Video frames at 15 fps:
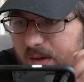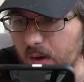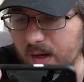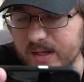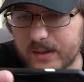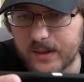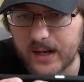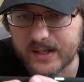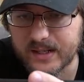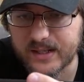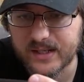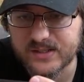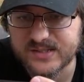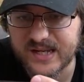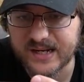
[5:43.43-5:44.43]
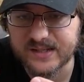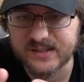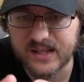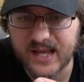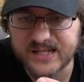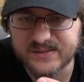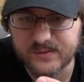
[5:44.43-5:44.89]
Oh, I can, I can get second to
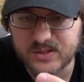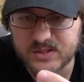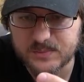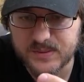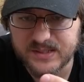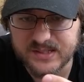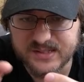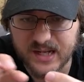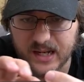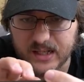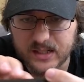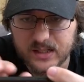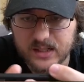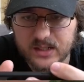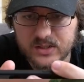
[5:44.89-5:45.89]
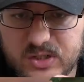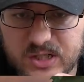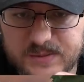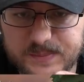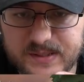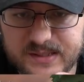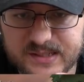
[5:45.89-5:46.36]
last if so I just beat this guy.
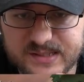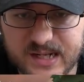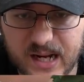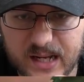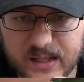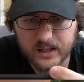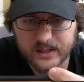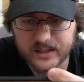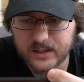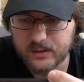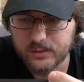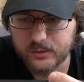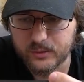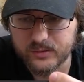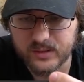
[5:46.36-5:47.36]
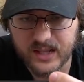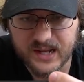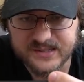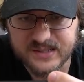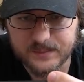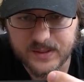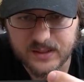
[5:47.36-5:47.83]
Just beat this guy. I can get third to
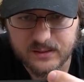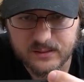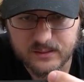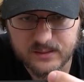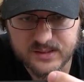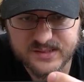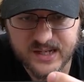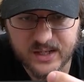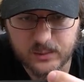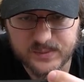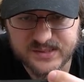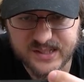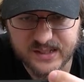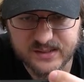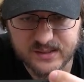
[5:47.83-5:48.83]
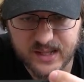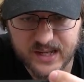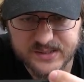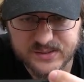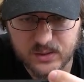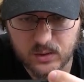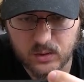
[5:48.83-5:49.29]
last, I mean. This guy will be second to
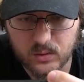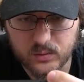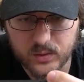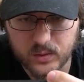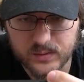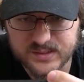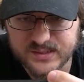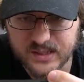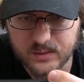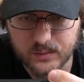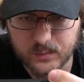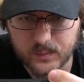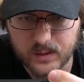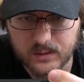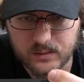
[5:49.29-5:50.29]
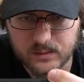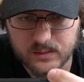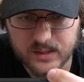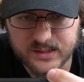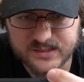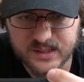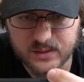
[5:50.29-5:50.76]
last. Oh no, it's not going well.
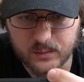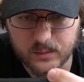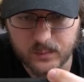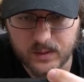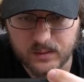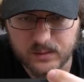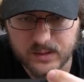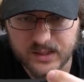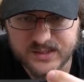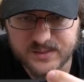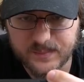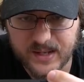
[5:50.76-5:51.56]
It's not going well. It's a